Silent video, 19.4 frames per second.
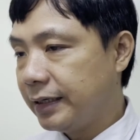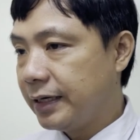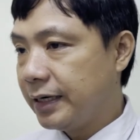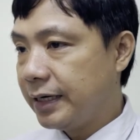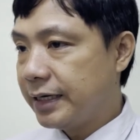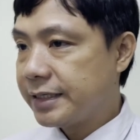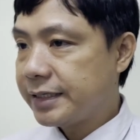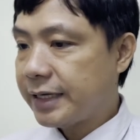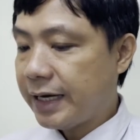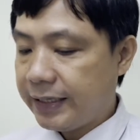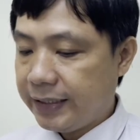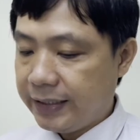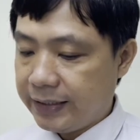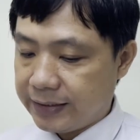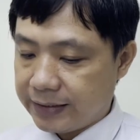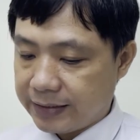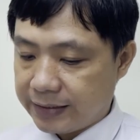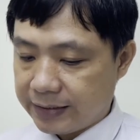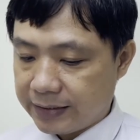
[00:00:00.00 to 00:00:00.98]

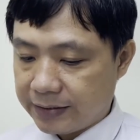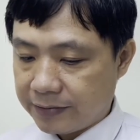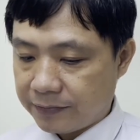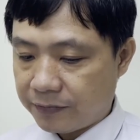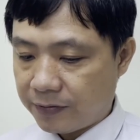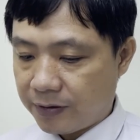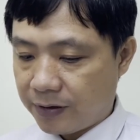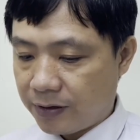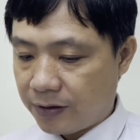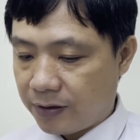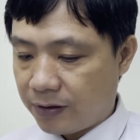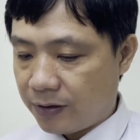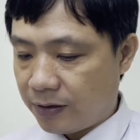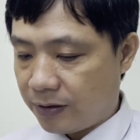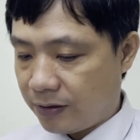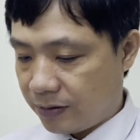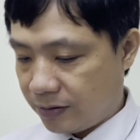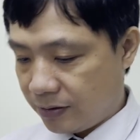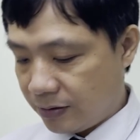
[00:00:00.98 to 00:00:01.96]
scanning
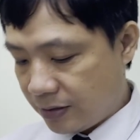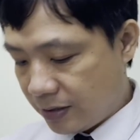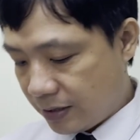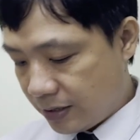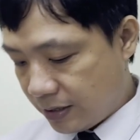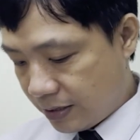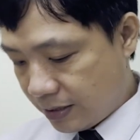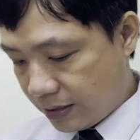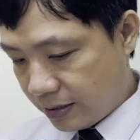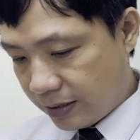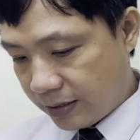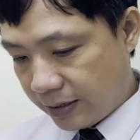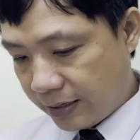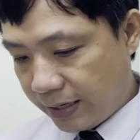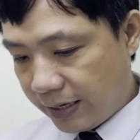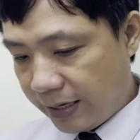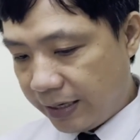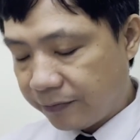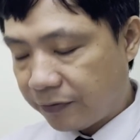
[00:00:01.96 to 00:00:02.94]
for
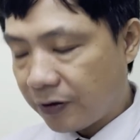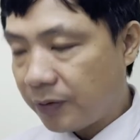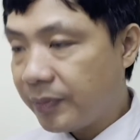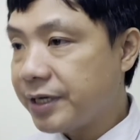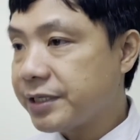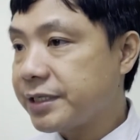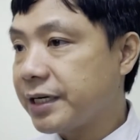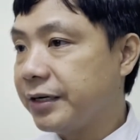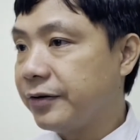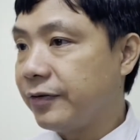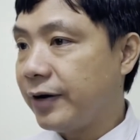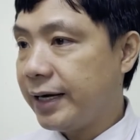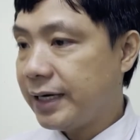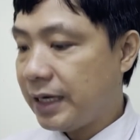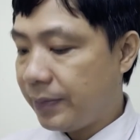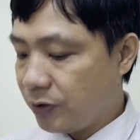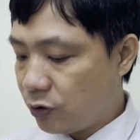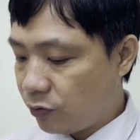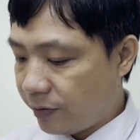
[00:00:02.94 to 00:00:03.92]
information, right?
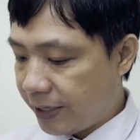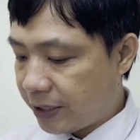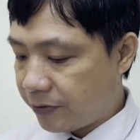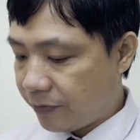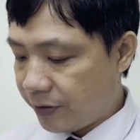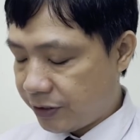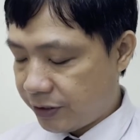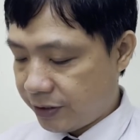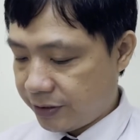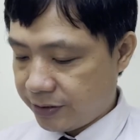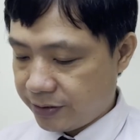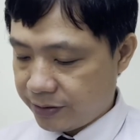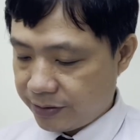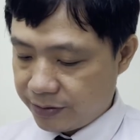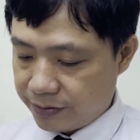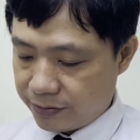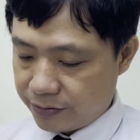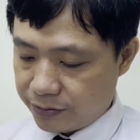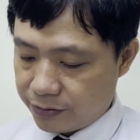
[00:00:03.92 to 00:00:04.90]
WA question.
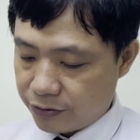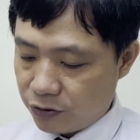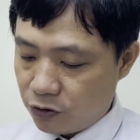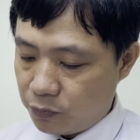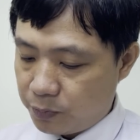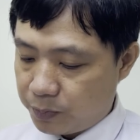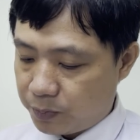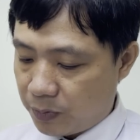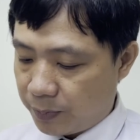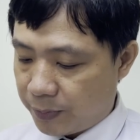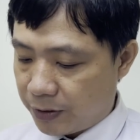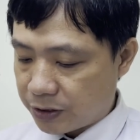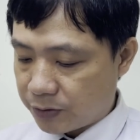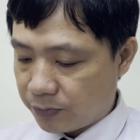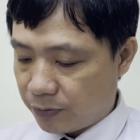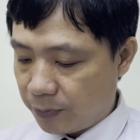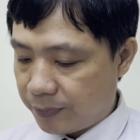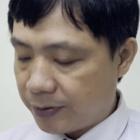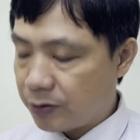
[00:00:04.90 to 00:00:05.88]
So
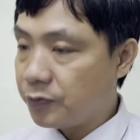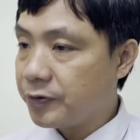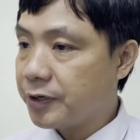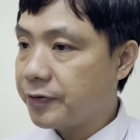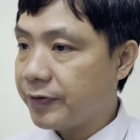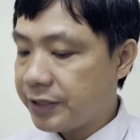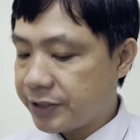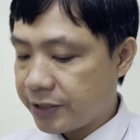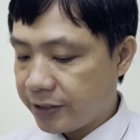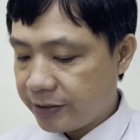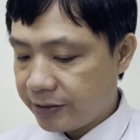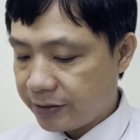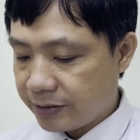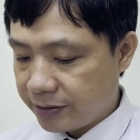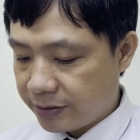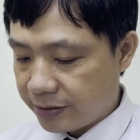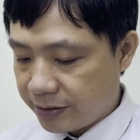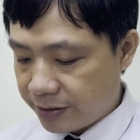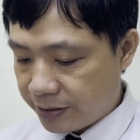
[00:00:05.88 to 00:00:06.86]
possible previewing question.
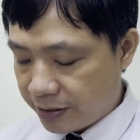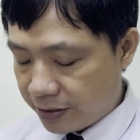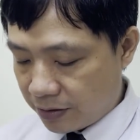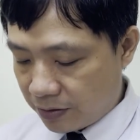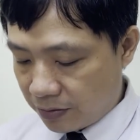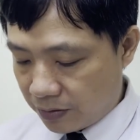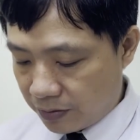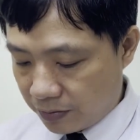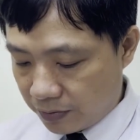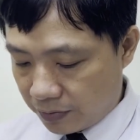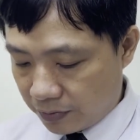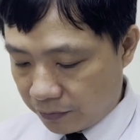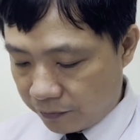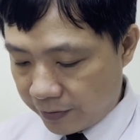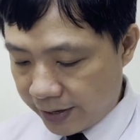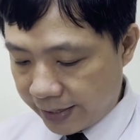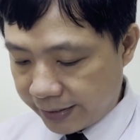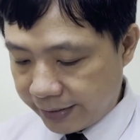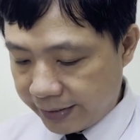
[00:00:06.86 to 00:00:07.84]

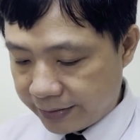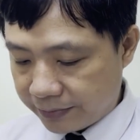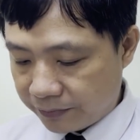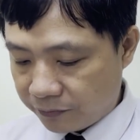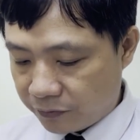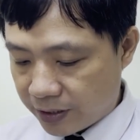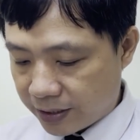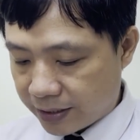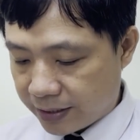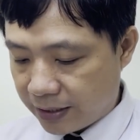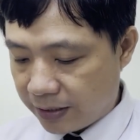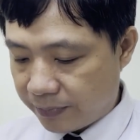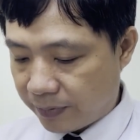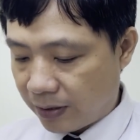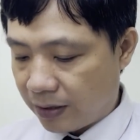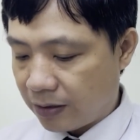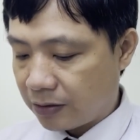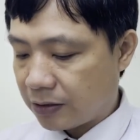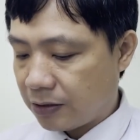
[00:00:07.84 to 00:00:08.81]
Where did worker
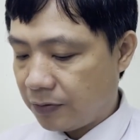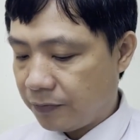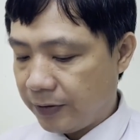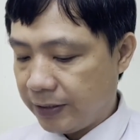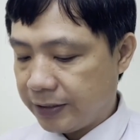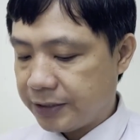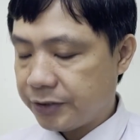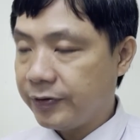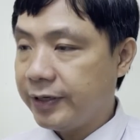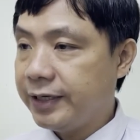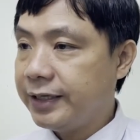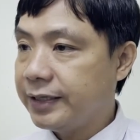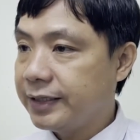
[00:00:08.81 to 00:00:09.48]
block the factory?